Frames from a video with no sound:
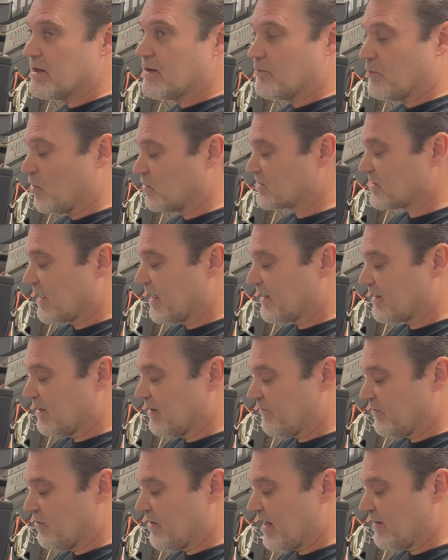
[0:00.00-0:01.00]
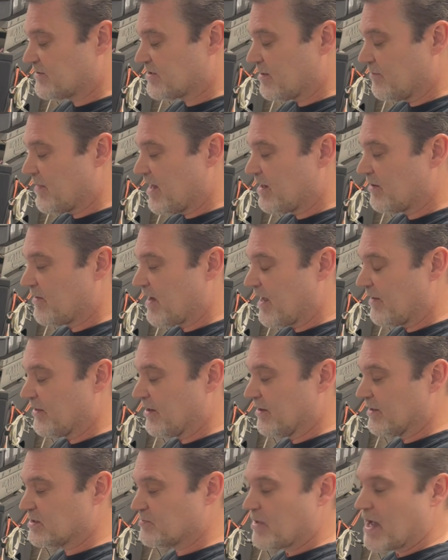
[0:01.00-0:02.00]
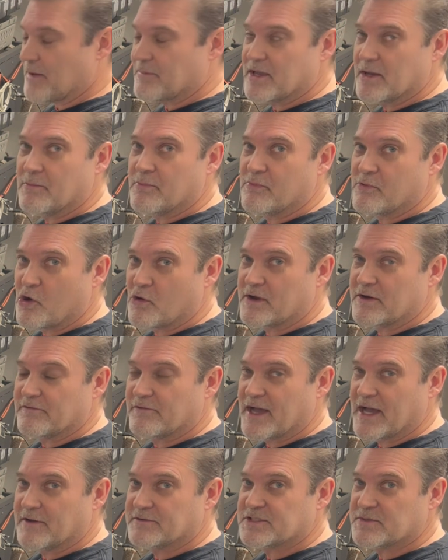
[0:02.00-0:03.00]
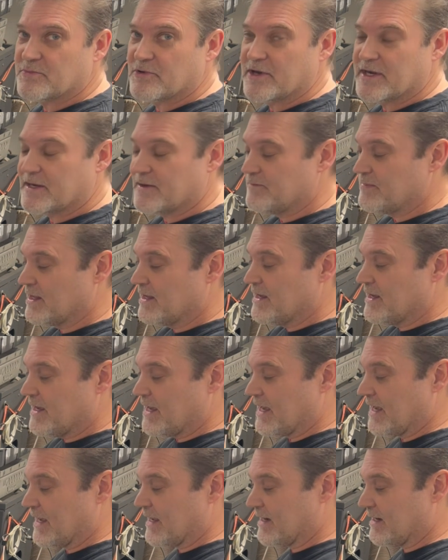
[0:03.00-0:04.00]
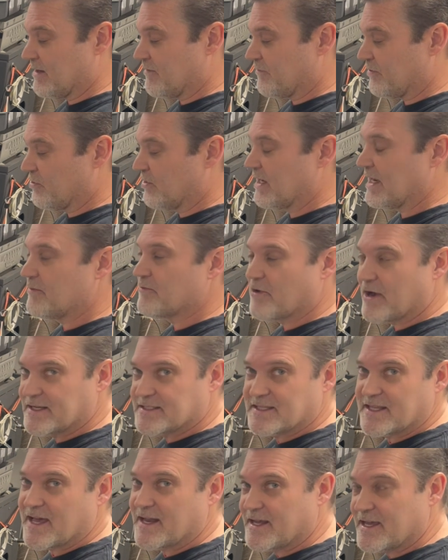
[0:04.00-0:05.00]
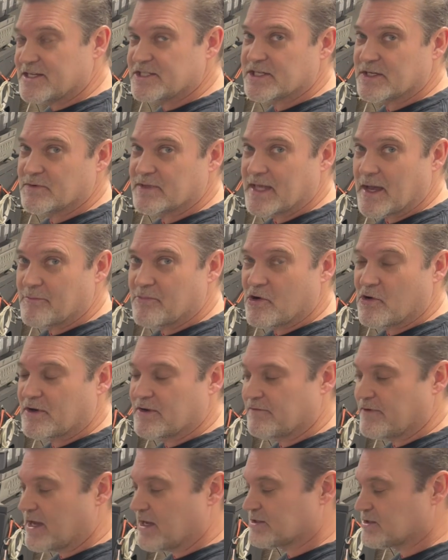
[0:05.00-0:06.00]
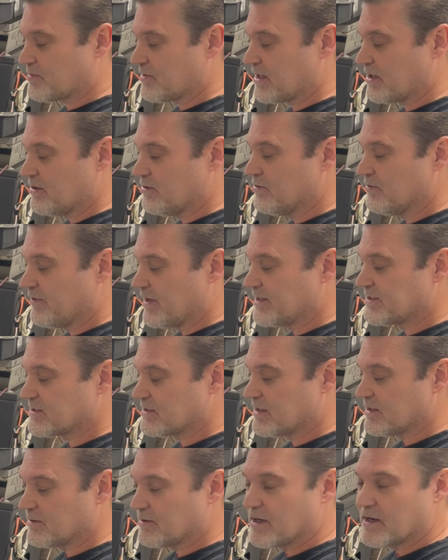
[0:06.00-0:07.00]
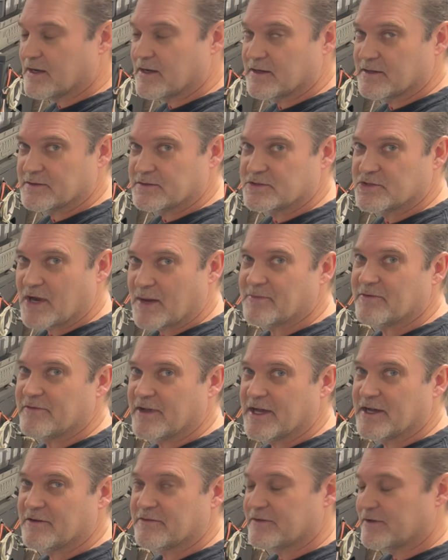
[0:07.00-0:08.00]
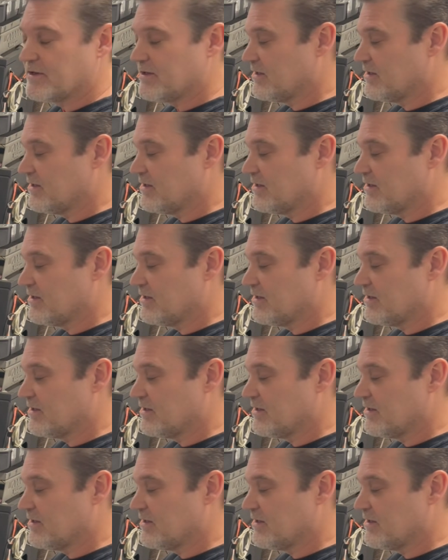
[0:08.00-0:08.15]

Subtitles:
Most likely, if you have some metal on there, it's probably a broken valve spring. And if you keep racing that engine with that broken valve spring, you'll eventually drop a valve.